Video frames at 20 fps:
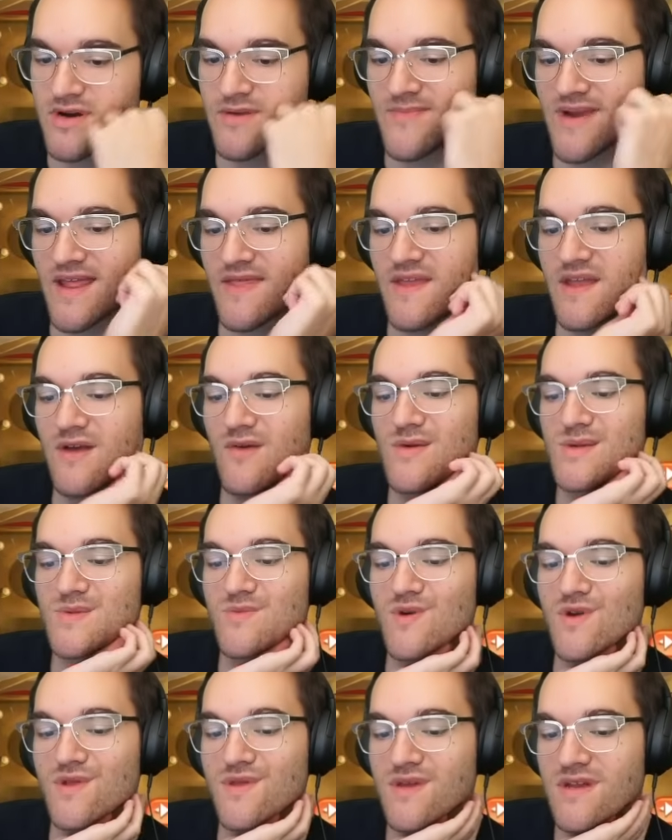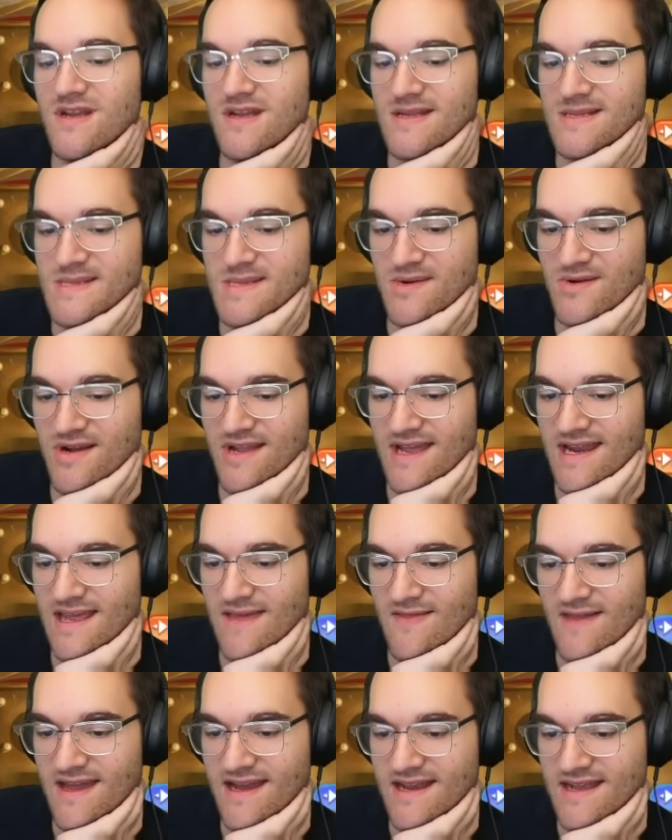but I think it was worth it considering any
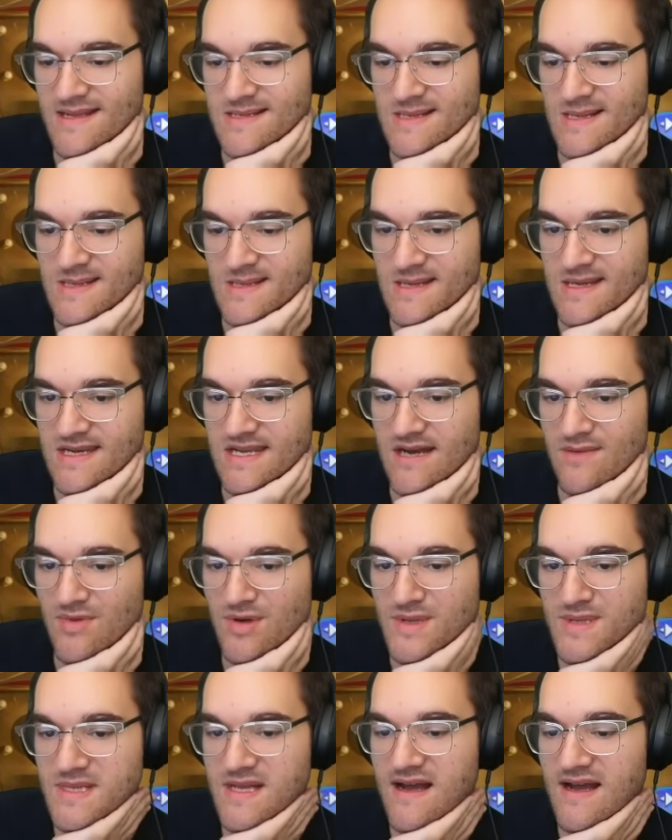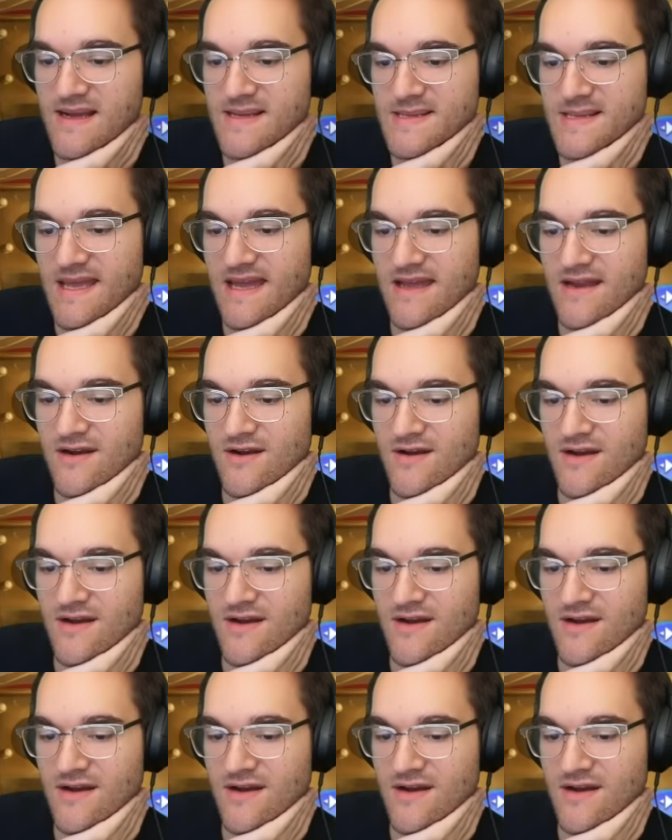land gets us to double Sky Scanner,